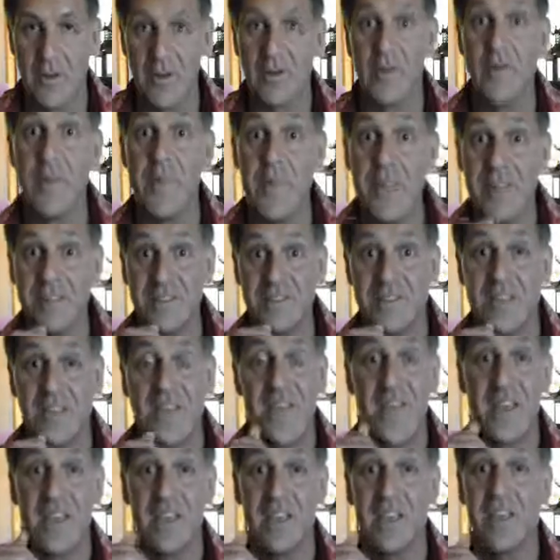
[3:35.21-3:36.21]
The men's
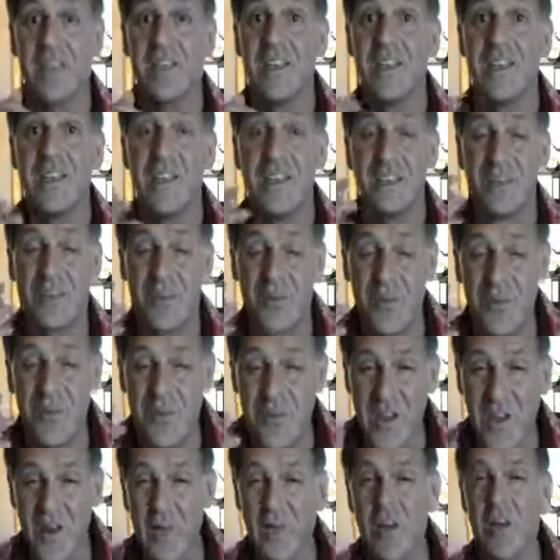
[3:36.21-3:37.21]
deck is a
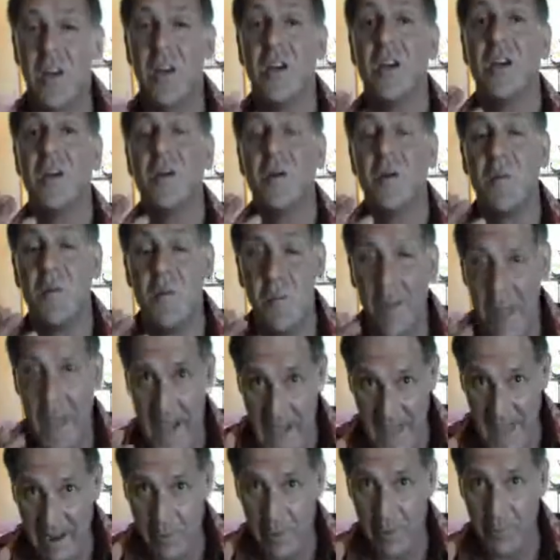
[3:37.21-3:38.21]
very
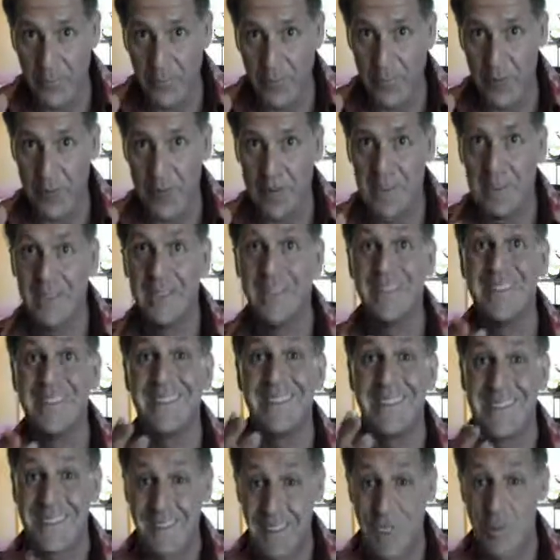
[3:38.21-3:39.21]
powerful
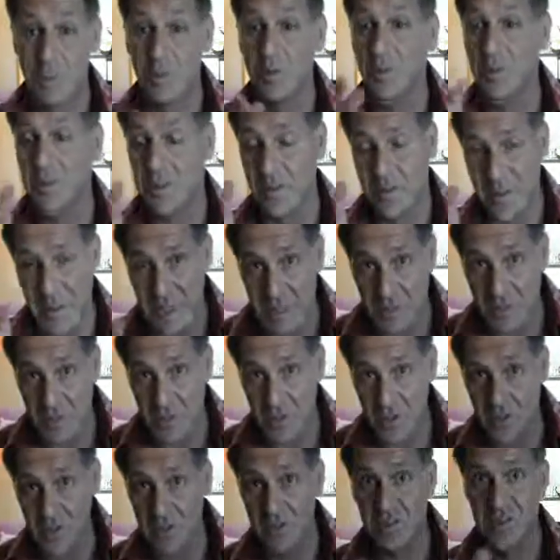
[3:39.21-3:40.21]
sequence of
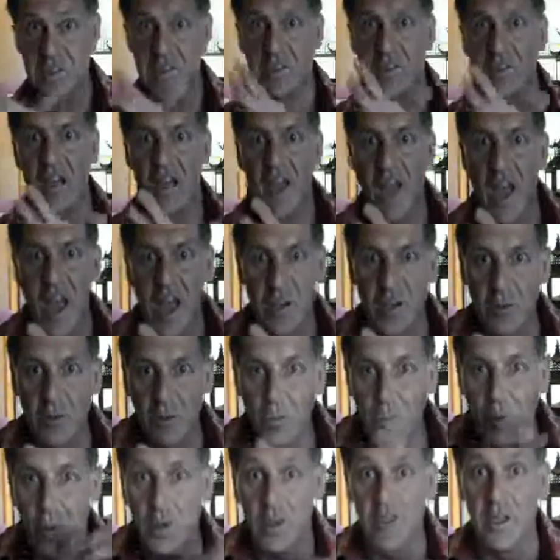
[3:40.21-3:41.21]
images and a
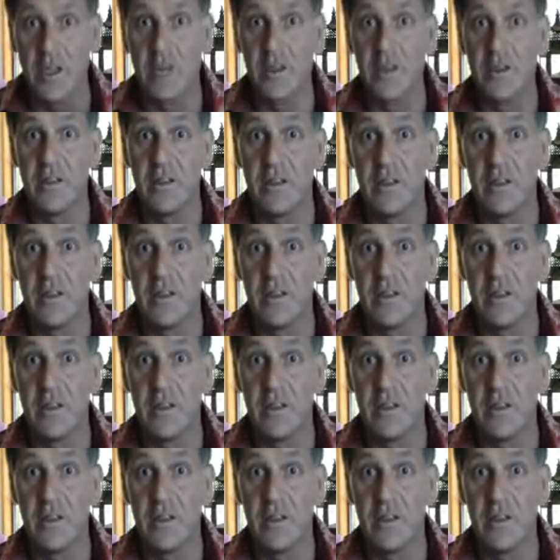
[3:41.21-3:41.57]
booklet